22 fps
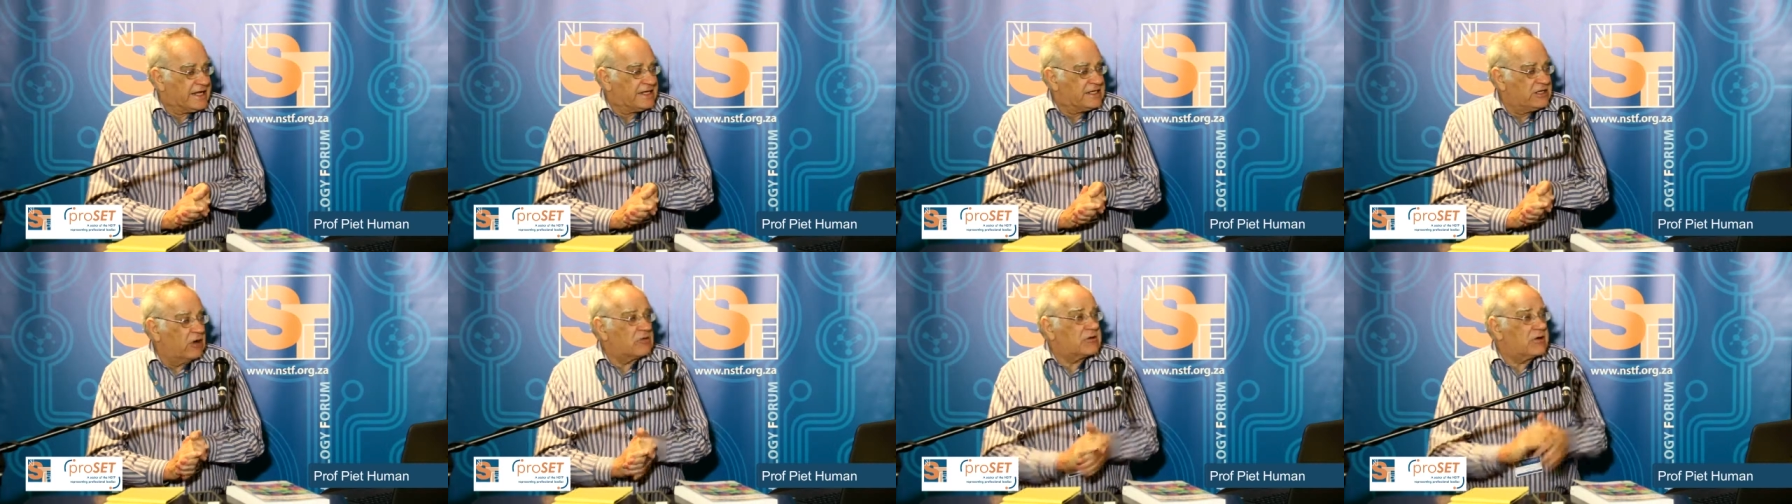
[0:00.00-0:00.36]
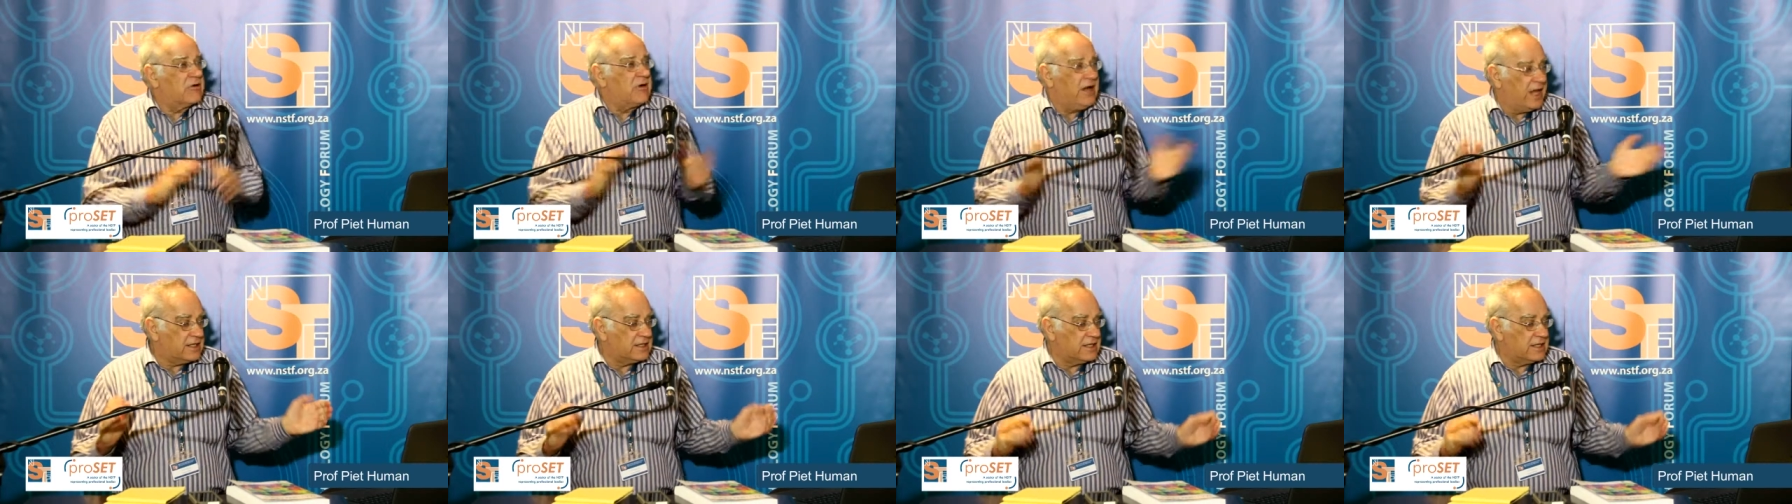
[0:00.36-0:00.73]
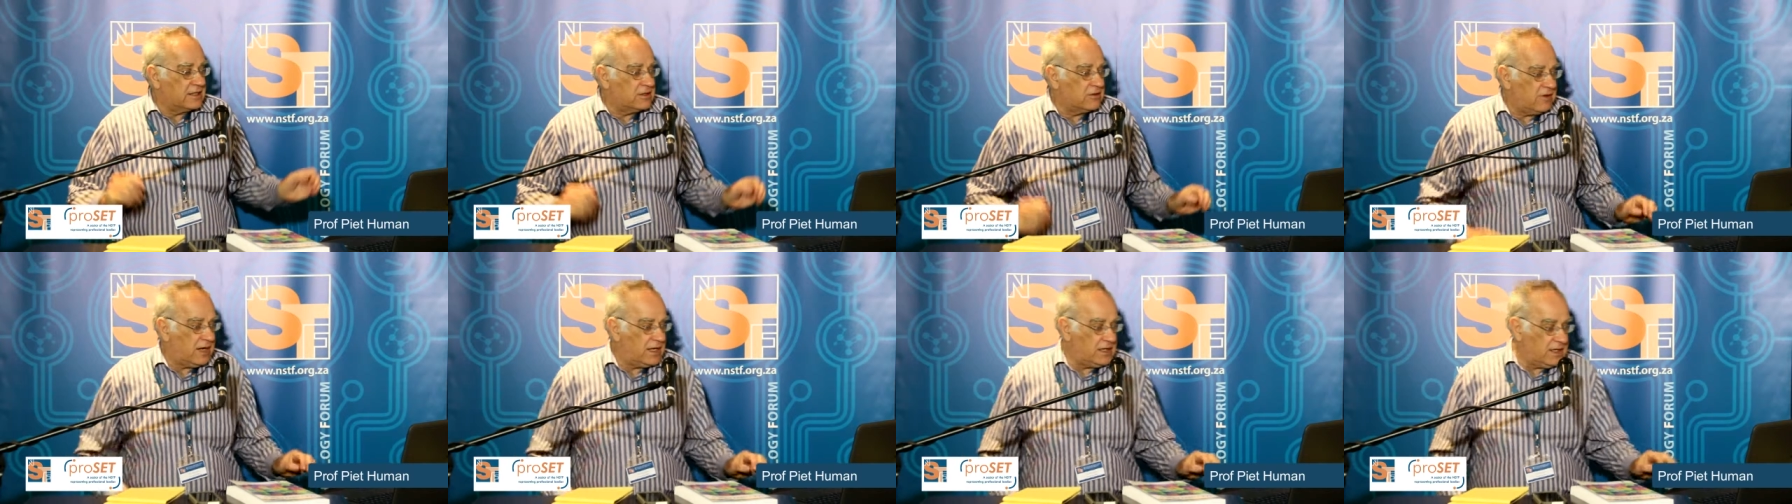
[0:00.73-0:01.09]
Not connected
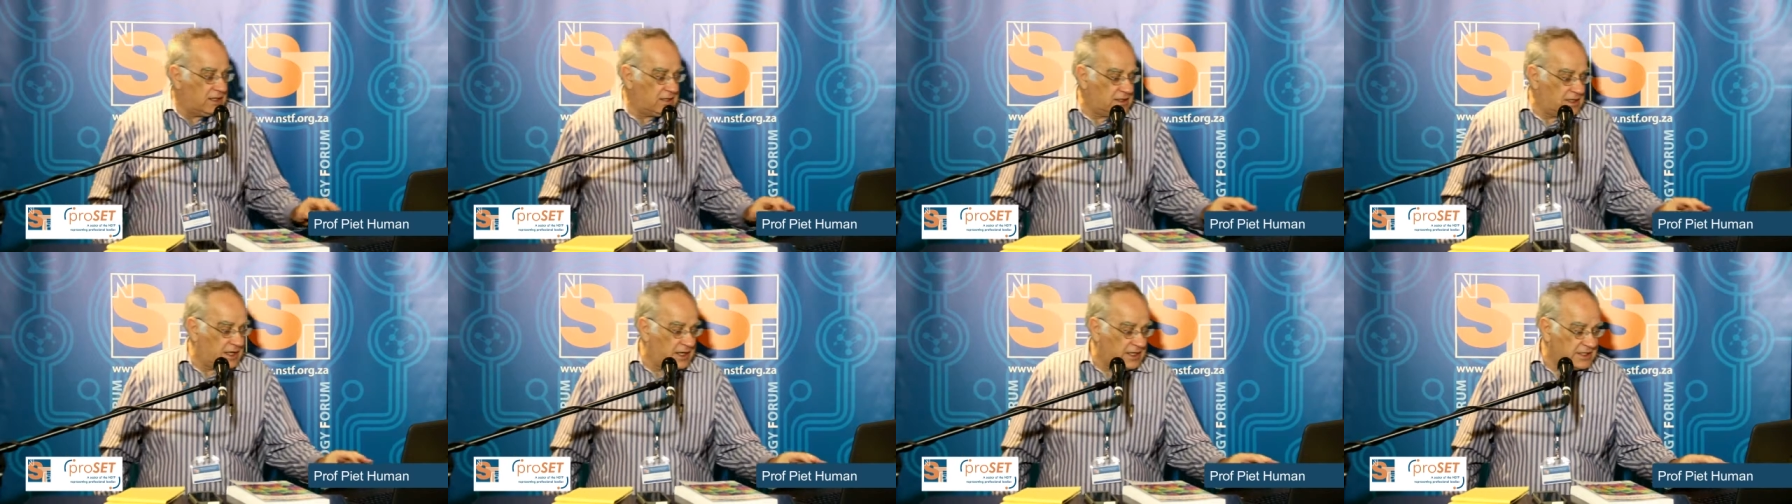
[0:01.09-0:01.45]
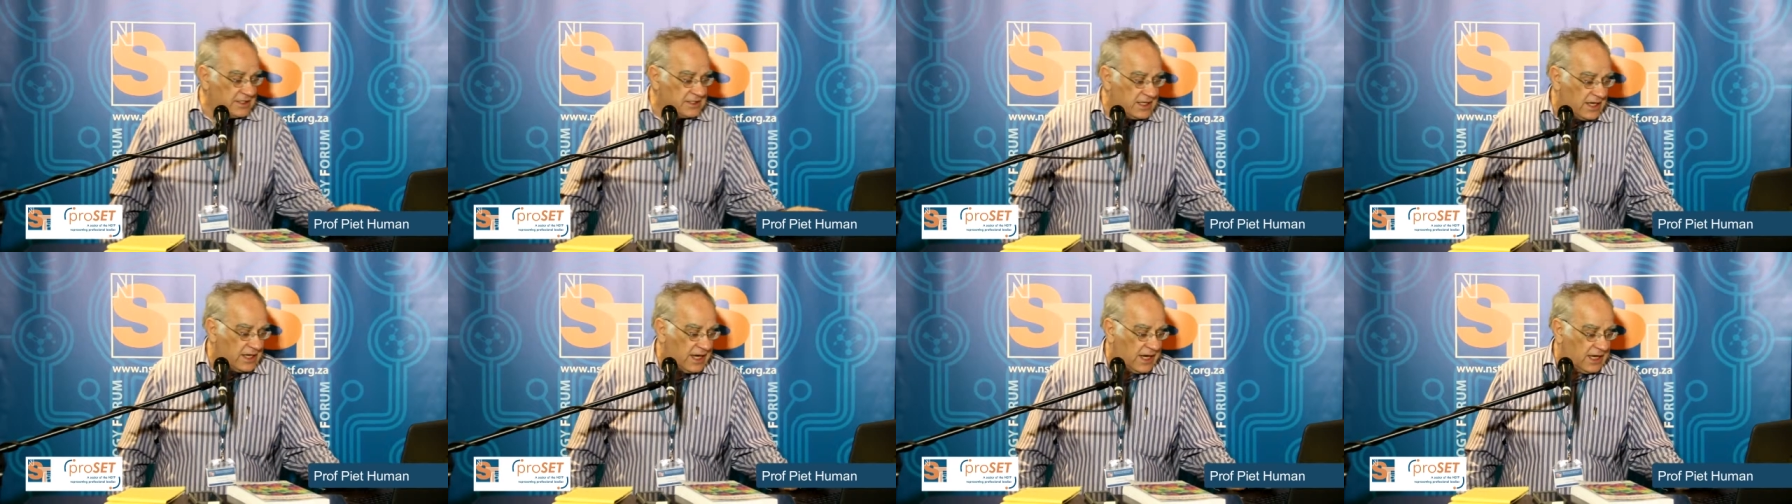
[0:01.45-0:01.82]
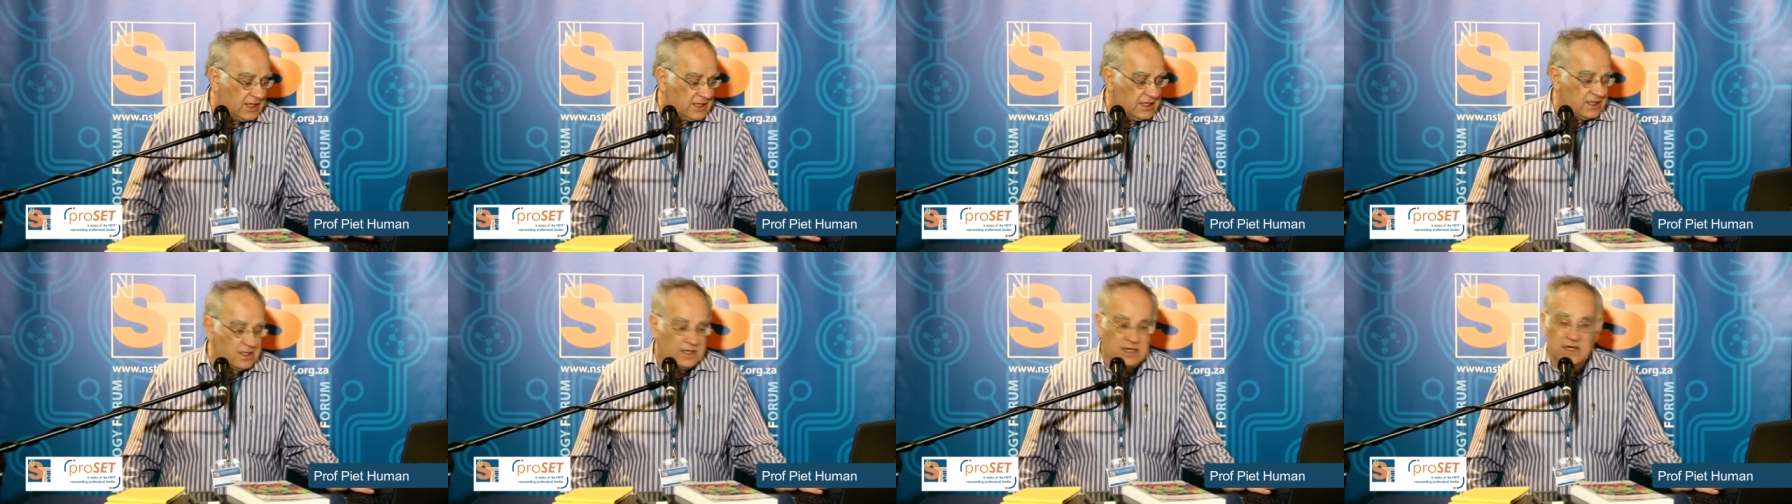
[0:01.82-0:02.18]
to anything, and
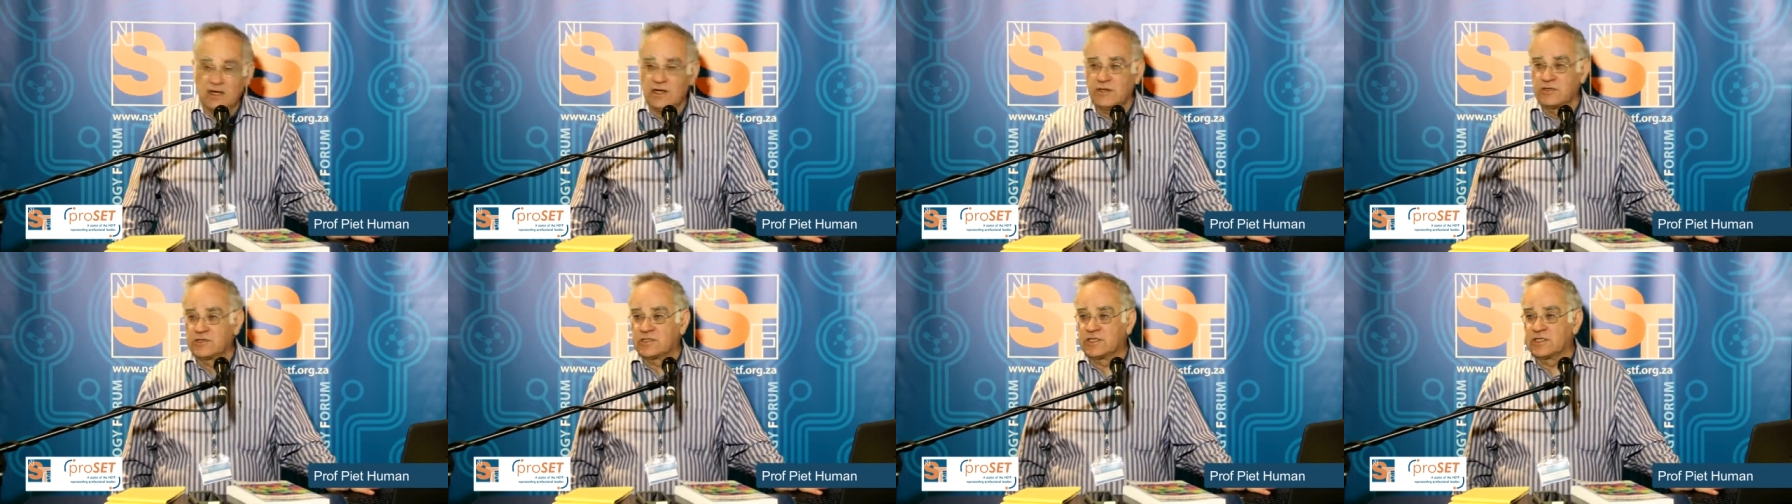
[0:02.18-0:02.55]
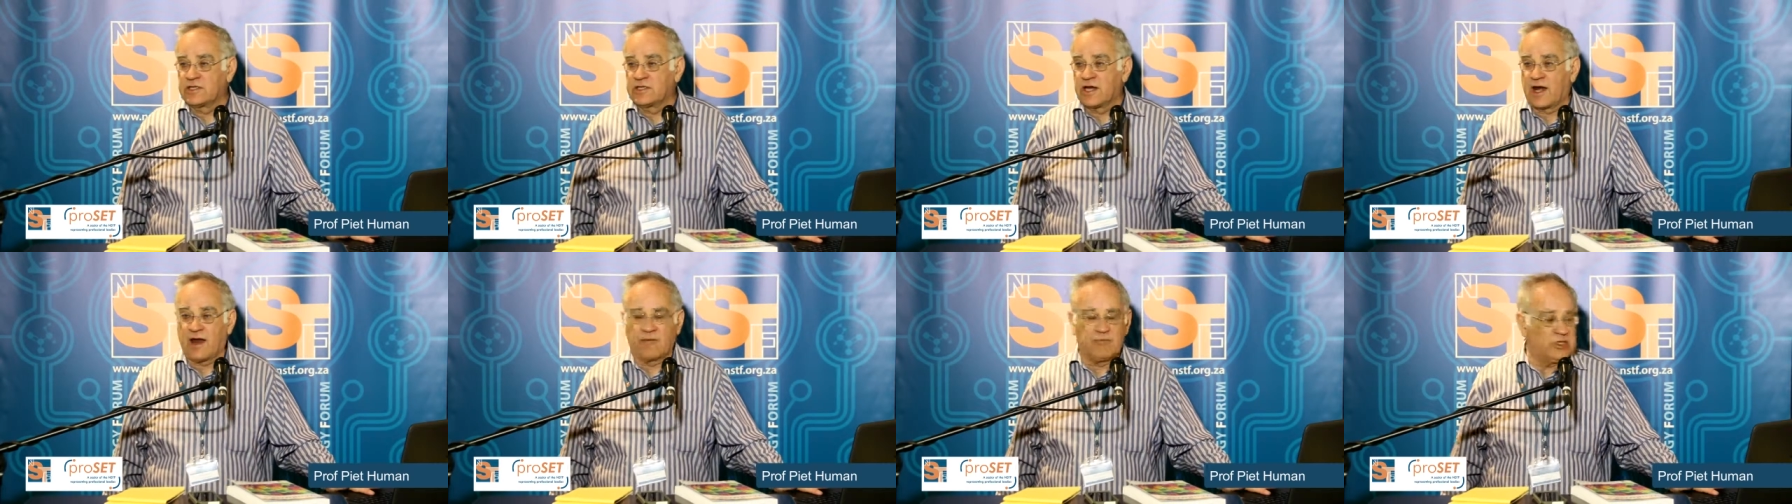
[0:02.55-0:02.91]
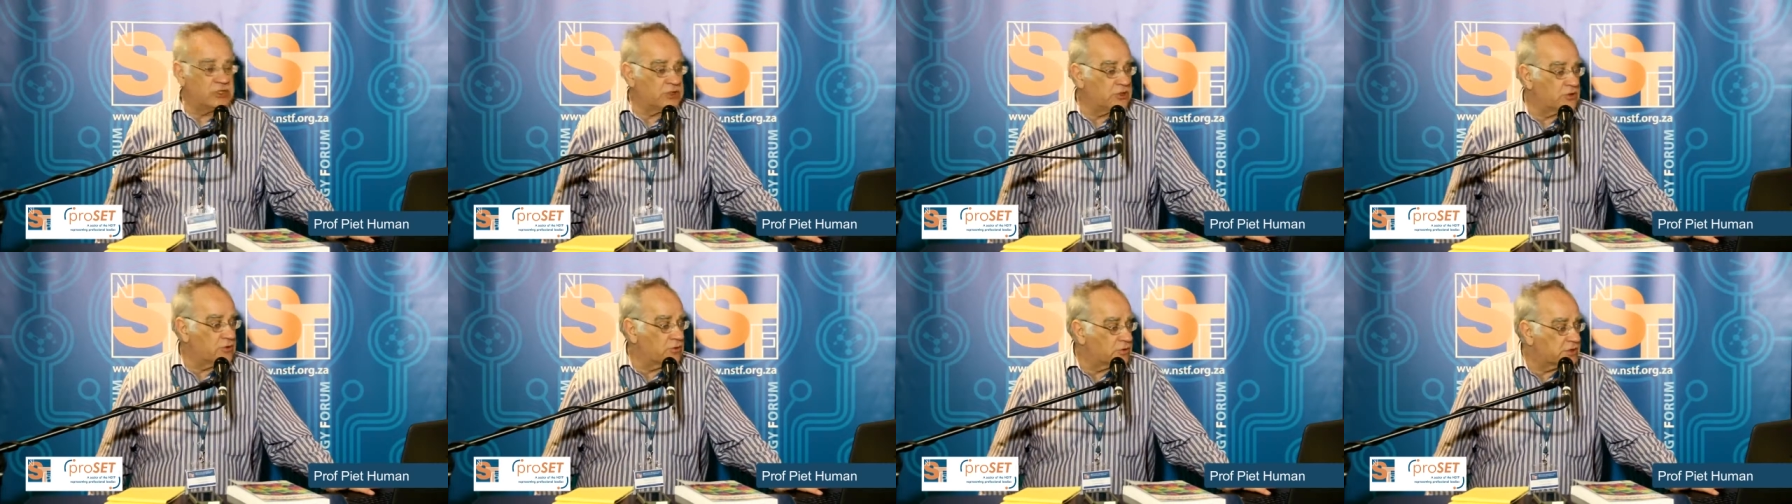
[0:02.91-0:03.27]
it induces rubbish
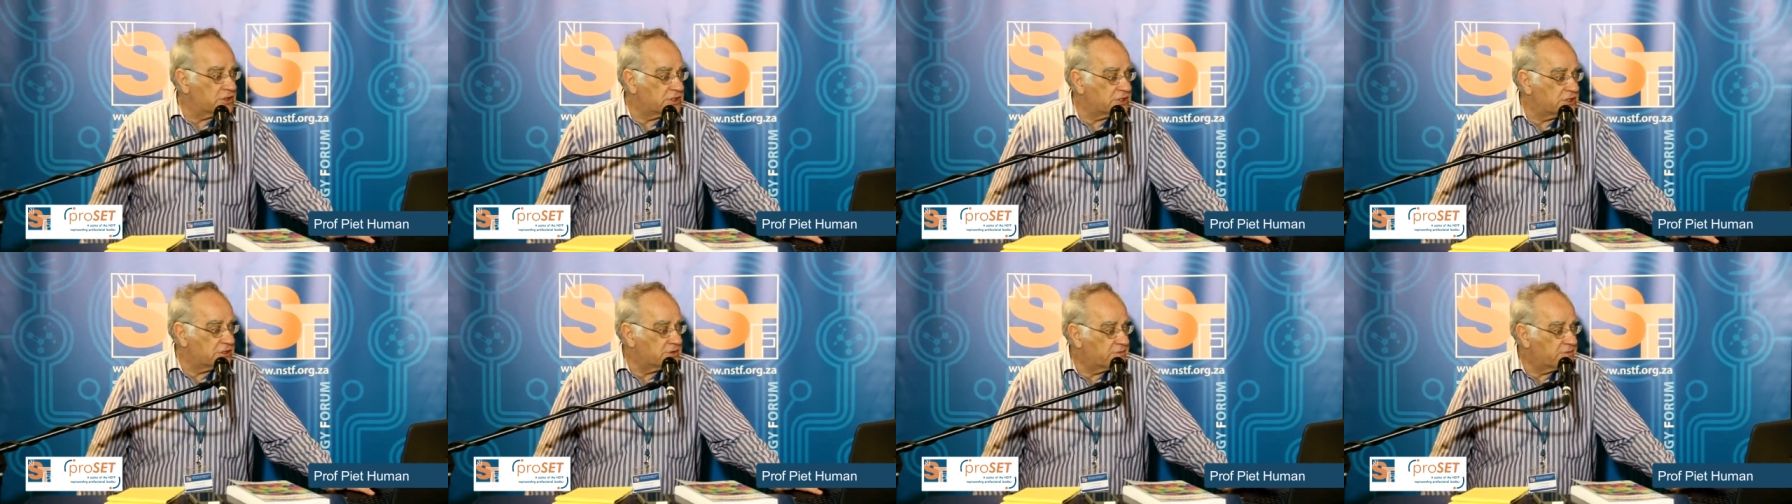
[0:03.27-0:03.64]
thoughts.